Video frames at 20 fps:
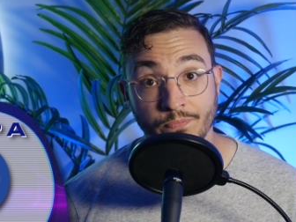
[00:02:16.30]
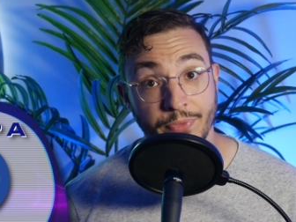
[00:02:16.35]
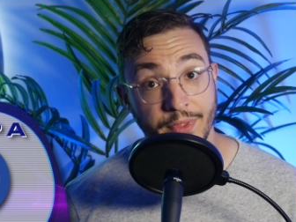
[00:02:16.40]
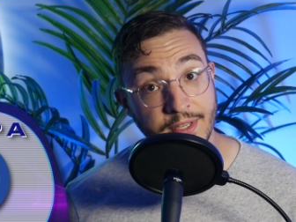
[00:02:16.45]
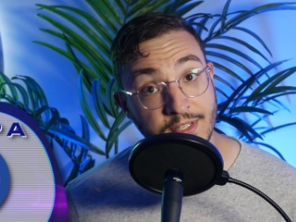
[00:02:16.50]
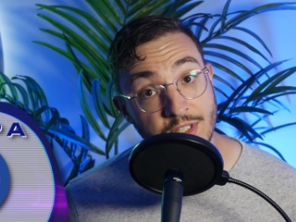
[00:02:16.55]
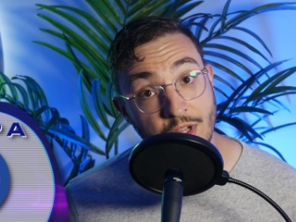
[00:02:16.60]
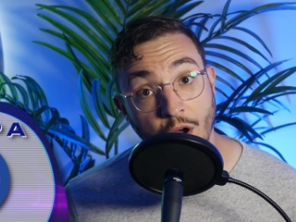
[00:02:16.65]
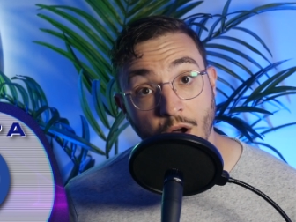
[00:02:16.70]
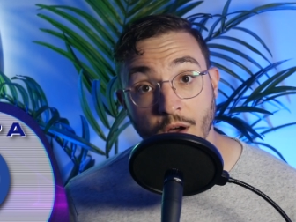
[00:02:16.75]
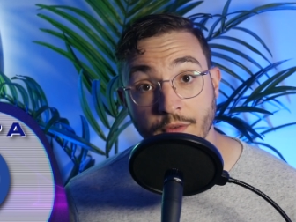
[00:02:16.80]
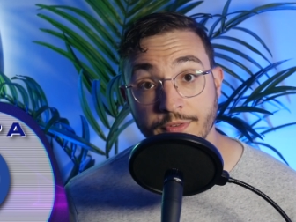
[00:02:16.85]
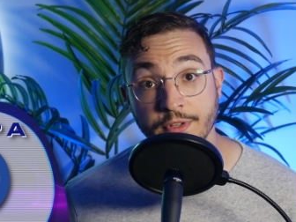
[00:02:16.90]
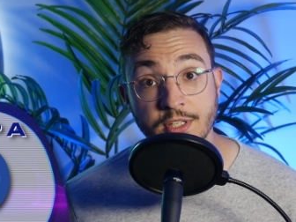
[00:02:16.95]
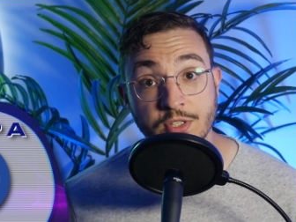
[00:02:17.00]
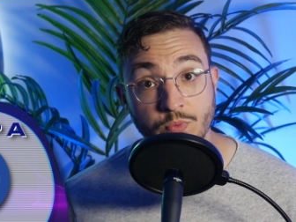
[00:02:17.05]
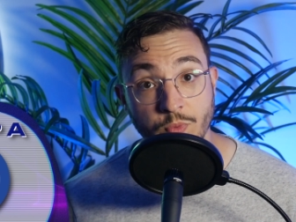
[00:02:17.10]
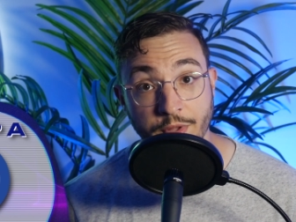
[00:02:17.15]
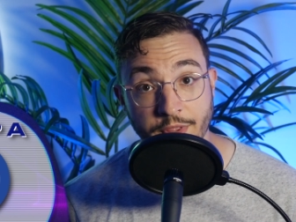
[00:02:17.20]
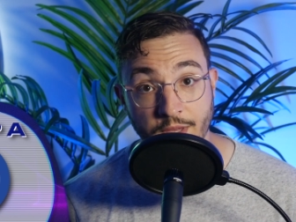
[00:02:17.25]
is
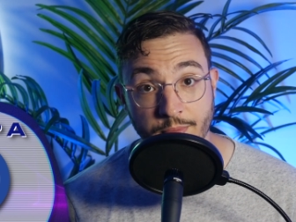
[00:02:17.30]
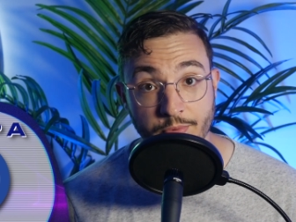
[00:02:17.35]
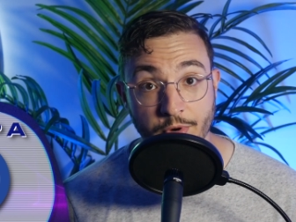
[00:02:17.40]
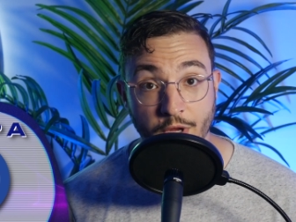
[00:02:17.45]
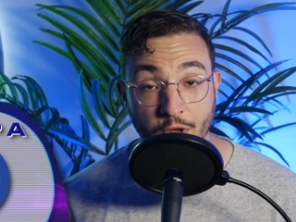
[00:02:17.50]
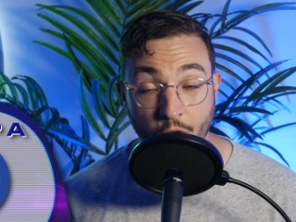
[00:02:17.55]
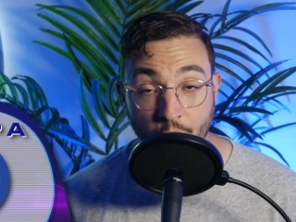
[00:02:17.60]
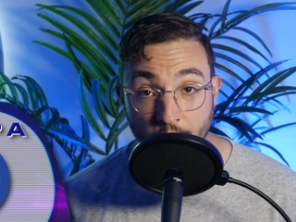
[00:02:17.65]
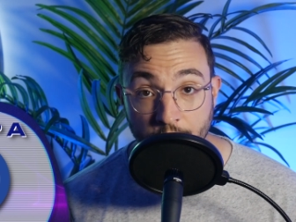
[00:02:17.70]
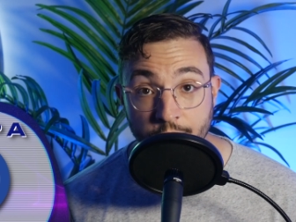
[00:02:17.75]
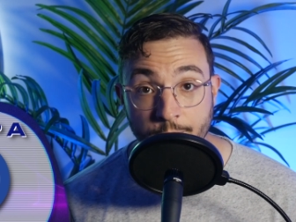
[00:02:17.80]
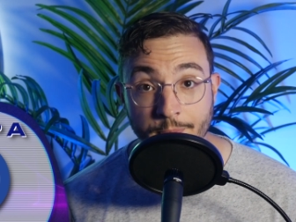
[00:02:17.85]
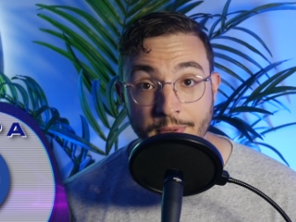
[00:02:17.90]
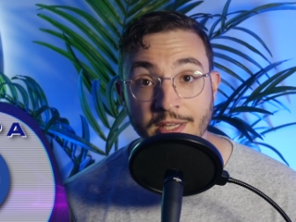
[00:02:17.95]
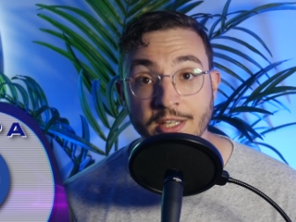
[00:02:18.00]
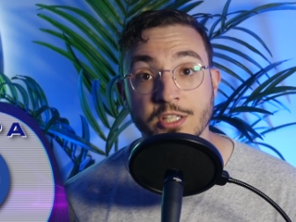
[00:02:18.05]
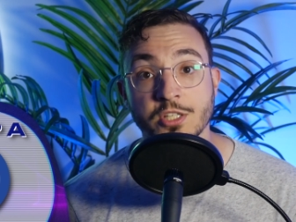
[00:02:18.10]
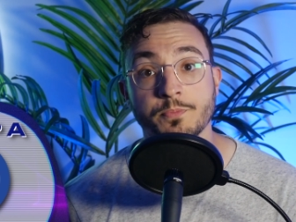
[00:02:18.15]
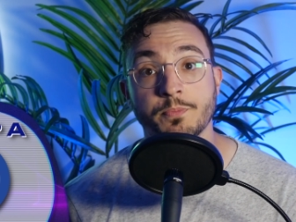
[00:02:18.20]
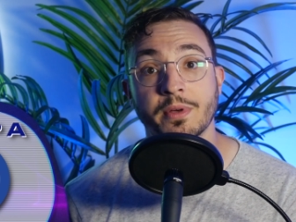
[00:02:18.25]
obvious what they bring on the
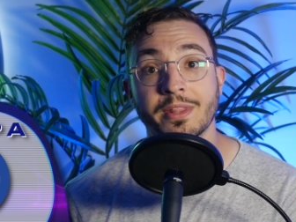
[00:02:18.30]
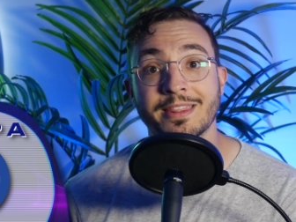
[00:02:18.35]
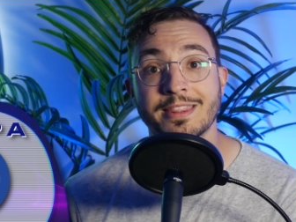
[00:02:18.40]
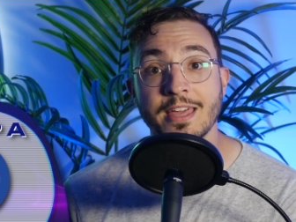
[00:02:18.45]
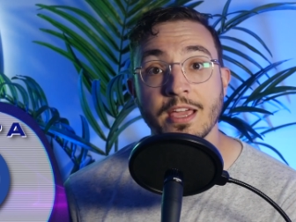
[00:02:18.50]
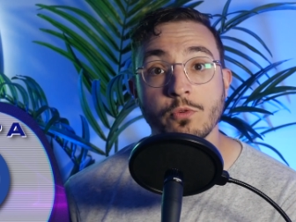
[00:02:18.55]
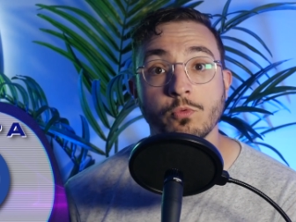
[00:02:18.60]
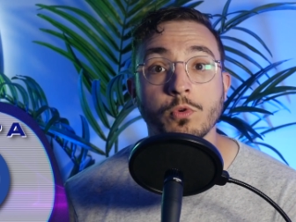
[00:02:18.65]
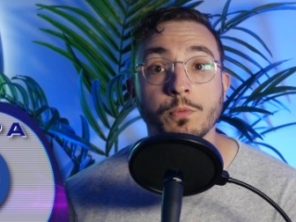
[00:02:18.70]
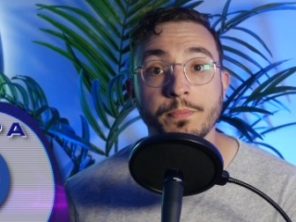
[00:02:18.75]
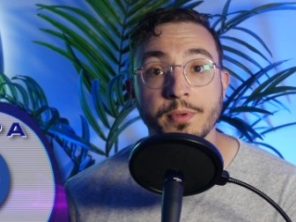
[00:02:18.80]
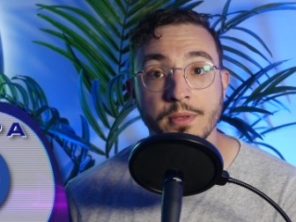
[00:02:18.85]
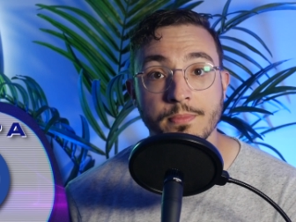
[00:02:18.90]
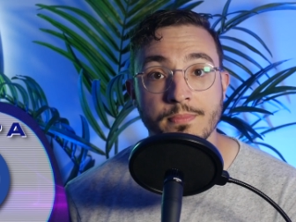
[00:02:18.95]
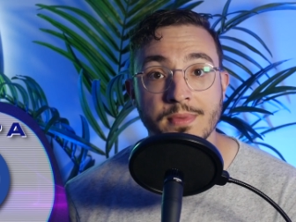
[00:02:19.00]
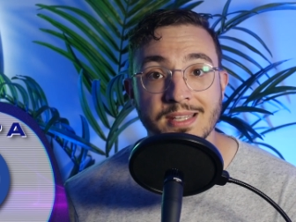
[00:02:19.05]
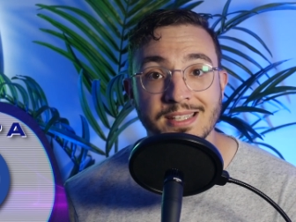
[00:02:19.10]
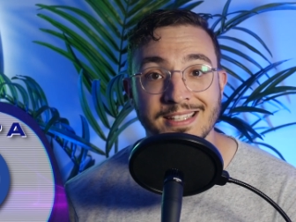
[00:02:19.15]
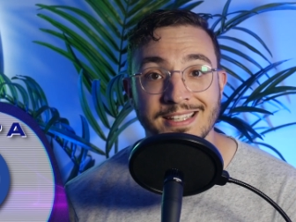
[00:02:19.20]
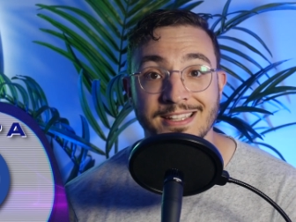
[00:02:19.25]
pitch, but they will be
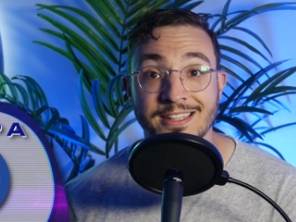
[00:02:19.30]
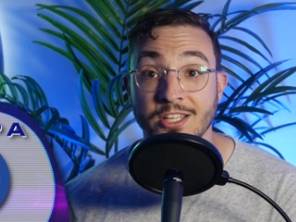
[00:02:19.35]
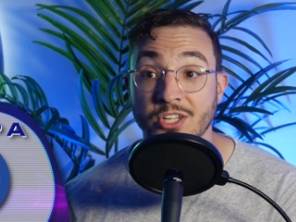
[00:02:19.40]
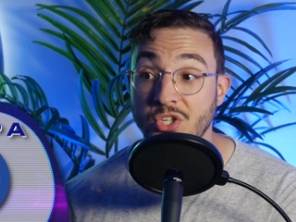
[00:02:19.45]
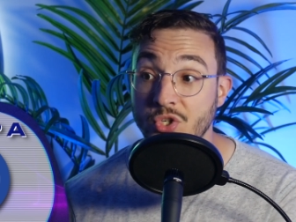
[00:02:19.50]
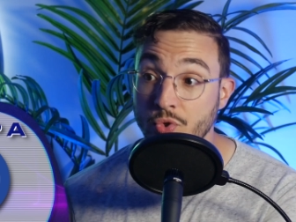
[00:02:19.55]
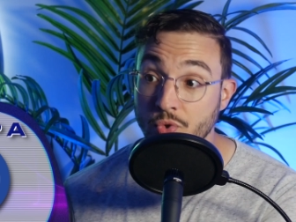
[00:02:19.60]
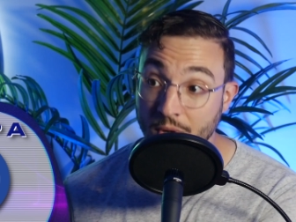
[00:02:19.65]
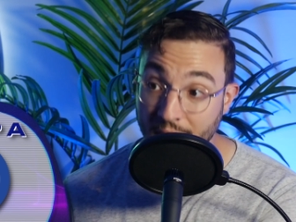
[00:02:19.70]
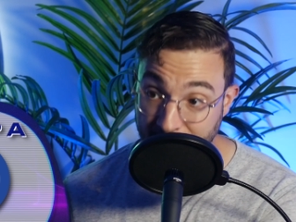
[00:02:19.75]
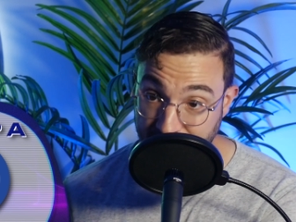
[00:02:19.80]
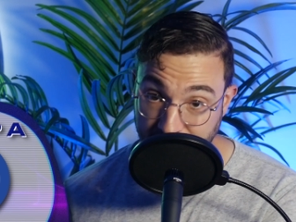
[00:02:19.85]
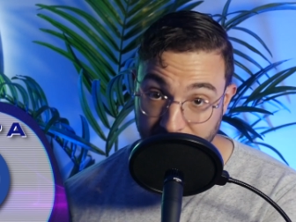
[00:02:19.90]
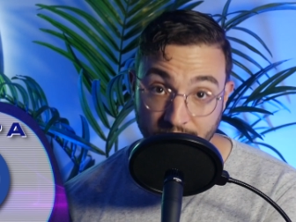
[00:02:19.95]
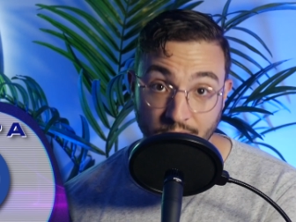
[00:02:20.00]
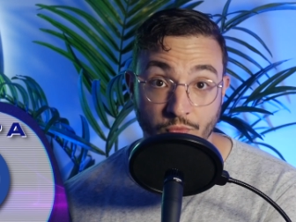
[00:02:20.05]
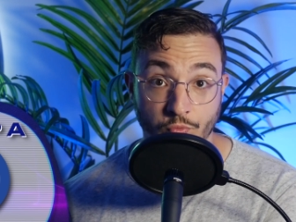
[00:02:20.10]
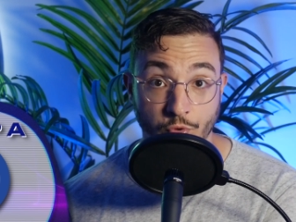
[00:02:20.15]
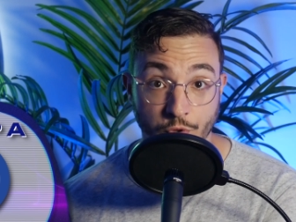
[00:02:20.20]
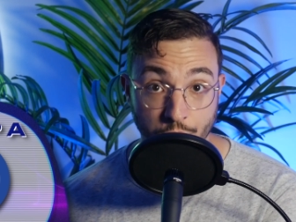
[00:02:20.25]
missed in the
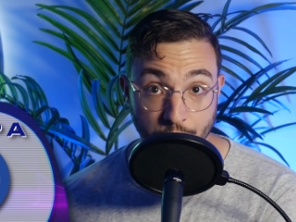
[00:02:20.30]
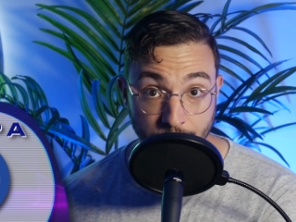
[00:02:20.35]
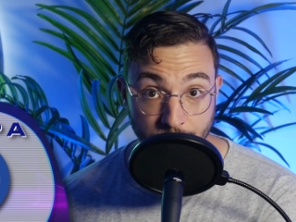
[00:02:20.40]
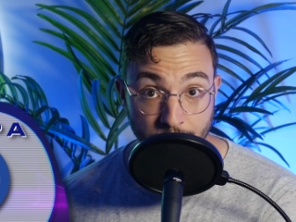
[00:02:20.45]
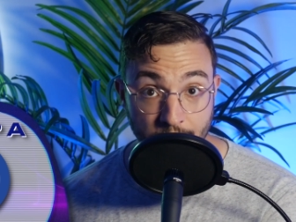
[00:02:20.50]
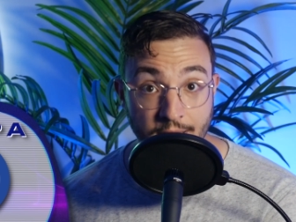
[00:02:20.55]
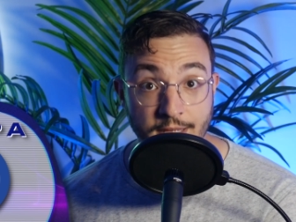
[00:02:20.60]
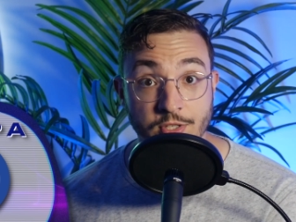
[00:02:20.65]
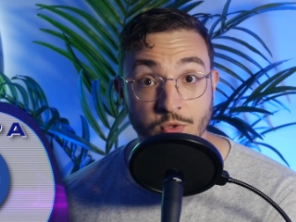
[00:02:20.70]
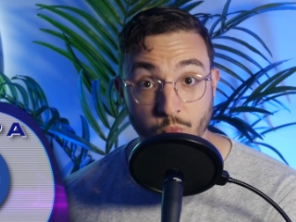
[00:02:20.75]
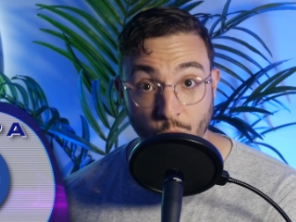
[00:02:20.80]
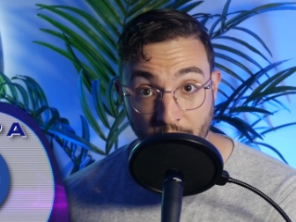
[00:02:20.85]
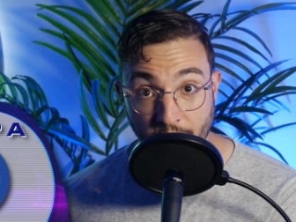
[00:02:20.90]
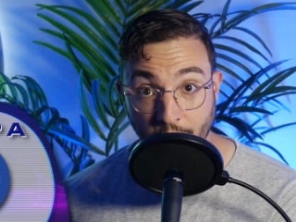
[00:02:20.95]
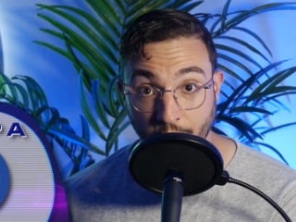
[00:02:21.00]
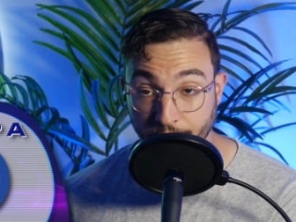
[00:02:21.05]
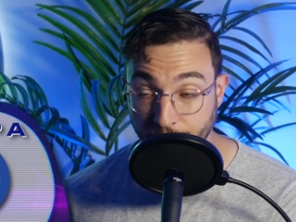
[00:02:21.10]
dressing room as well.